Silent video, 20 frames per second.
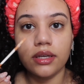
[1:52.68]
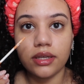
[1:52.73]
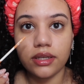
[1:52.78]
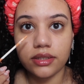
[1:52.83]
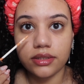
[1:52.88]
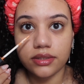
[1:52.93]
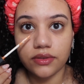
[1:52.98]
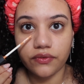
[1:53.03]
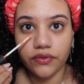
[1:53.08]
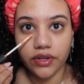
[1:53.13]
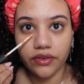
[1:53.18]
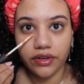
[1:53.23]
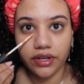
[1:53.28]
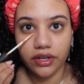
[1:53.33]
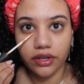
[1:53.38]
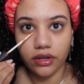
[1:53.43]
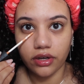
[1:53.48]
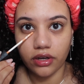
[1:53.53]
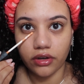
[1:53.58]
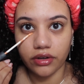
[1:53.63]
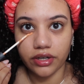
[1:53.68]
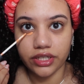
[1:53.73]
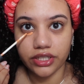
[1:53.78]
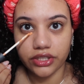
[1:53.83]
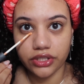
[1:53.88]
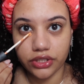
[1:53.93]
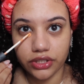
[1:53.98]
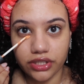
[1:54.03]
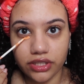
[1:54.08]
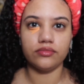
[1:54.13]
It's a very
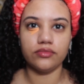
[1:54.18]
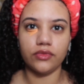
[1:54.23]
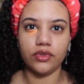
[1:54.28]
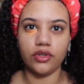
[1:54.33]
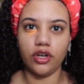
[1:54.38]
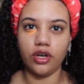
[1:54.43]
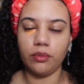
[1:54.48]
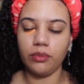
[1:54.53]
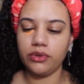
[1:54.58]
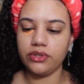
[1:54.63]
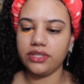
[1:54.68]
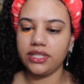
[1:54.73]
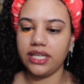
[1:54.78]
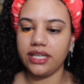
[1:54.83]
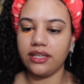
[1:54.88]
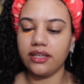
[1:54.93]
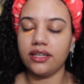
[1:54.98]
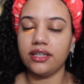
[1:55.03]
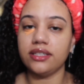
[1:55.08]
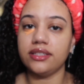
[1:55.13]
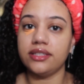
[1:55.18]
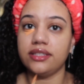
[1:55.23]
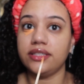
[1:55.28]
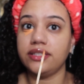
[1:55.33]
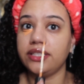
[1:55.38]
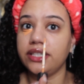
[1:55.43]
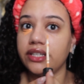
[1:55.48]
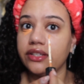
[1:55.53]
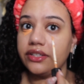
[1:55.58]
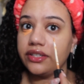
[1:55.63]
orange, almost like a
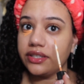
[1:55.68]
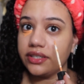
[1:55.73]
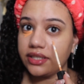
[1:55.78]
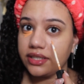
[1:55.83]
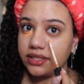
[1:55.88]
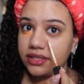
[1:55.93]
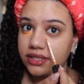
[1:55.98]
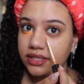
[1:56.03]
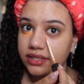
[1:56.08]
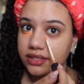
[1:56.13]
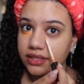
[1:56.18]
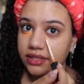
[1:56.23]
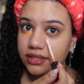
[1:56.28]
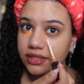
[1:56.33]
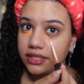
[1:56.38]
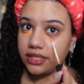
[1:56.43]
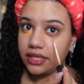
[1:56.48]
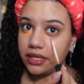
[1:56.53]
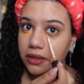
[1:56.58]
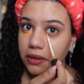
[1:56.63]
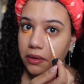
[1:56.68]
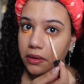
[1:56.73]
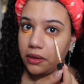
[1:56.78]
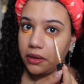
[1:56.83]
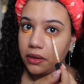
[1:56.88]
concealer consistency.